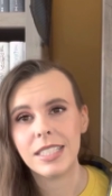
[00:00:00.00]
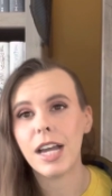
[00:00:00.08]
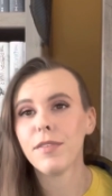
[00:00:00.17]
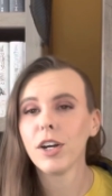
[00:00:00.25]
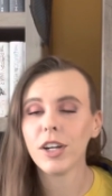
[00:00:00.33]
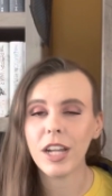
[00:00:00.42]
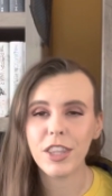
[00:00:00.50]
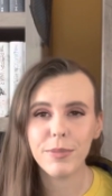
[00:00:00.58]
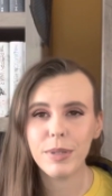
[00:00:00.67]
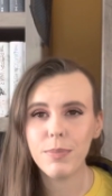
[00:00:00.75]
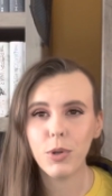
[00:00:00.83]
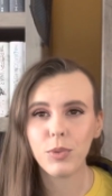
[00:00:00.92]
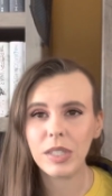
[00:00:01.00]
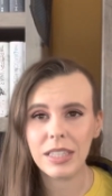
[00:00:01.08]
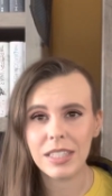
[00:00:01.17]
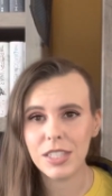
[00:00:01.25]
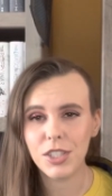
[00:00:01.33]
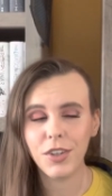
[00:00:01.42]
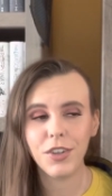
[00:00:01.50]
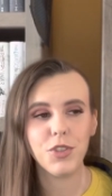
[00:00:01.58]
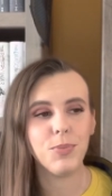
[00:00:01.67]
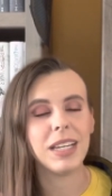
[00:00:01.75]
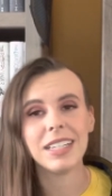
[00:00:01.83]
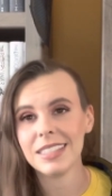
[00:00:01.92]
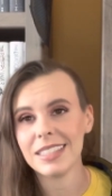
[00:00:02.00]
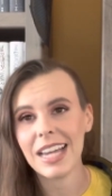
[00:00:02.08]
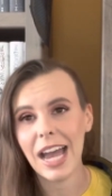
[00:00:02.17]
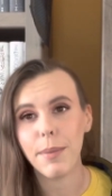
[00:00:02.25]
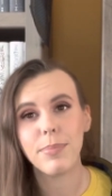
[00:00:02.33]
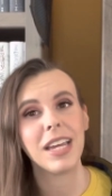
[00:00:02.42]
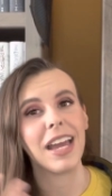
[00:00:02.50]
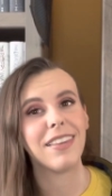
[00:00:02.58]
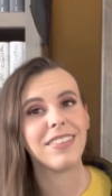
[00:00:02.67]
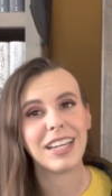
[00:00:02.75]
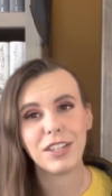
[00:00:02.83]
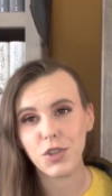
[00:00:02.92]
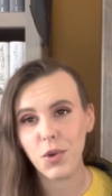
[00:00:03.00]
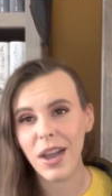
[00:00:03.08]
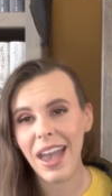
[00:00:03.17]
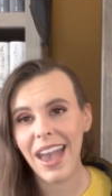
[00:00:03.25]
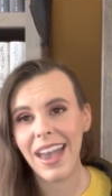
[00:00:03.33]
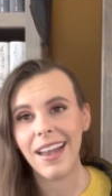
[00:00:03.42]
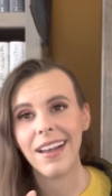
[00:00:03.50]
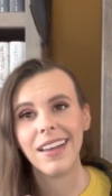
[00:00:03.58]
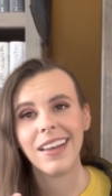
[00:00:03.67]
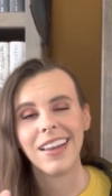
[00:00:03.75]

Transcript: I've heard other people read this series because it's hyped and think it's okay,